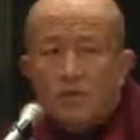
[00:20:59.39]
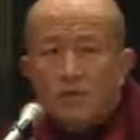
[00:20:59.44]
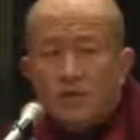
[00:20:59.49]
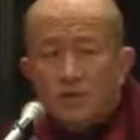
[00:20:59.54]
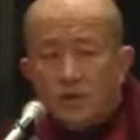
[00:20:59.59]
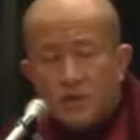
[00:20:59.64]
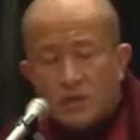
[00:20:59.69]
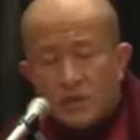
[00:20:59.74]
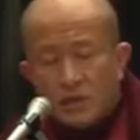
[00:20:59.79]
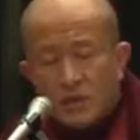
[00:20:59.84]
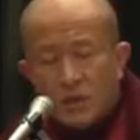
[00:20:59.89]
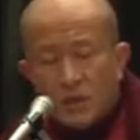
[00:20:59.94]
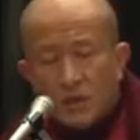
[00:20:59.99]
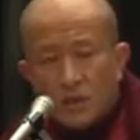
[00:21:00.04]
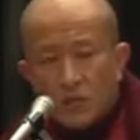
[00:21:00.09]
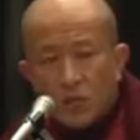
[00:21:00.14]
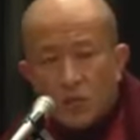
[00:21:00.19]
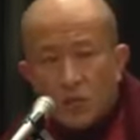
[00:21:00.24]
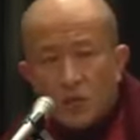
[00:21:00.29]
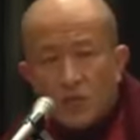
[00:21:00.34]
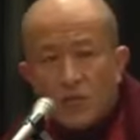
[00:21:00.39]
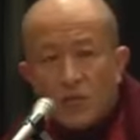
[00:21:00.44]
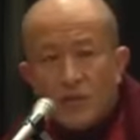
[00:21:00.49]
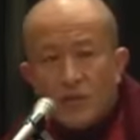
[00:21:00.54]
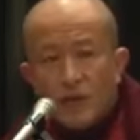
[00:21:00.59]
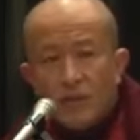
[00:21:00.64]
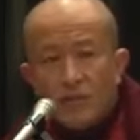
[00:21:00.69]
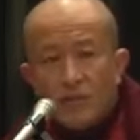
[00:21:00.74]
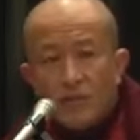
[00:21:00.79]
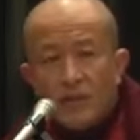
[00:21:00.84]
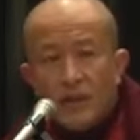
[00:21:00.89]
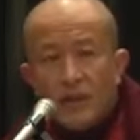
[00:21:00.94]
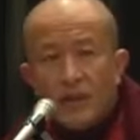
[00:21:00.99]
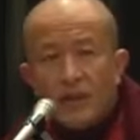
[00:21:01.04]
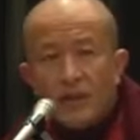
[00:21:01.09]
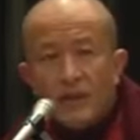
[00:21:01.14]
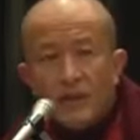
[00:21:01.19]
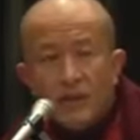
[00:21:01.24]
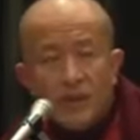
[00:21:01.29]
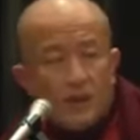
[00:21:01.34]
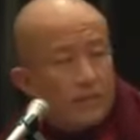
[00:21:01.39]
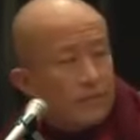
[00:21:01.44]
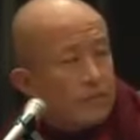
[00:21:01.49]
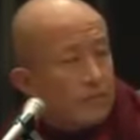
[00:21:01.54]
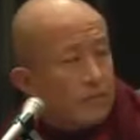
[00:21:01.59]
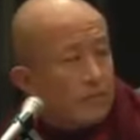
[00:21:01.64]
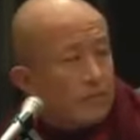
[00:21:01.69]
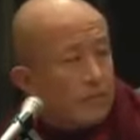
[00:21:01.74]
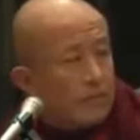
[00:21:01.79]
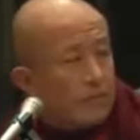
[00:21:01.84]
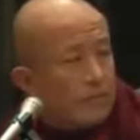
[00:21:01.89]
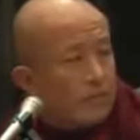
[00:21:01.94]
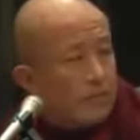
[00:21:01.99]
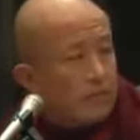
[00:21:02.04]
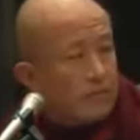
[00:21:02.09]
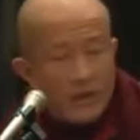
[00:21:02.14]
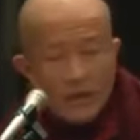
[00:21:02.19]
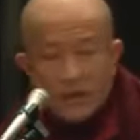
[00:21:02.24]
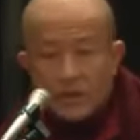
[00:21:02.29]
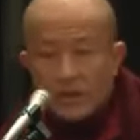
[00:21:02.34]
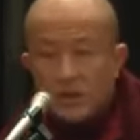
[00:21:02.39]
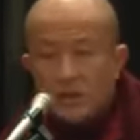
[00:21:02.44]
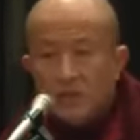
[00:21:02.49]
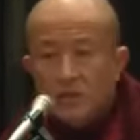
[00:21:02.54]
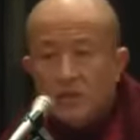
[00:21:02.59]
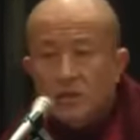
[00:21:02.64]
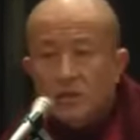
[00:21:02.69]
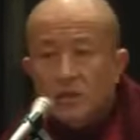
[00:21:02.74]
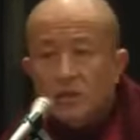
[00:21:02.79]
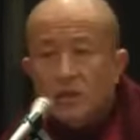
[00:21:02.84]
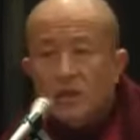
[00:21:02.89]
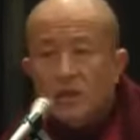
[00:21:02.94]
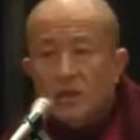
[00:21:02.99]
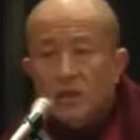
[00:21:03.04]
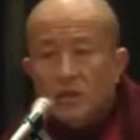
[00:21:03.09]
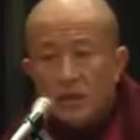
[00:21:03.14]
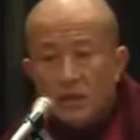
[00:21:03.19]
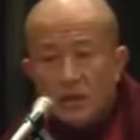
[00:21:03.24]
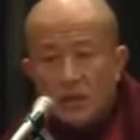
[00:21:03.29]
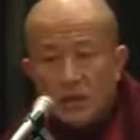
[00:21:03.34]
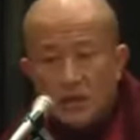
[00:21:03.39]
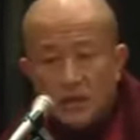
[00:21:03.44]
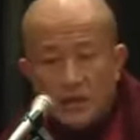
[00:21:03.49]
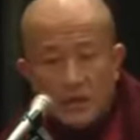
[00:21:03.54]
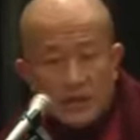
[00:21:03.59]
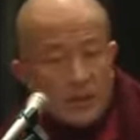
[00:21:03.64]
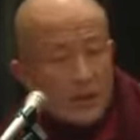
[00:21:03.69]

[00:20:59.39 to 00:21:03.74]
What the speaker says: For instance, like one of my main idam practice is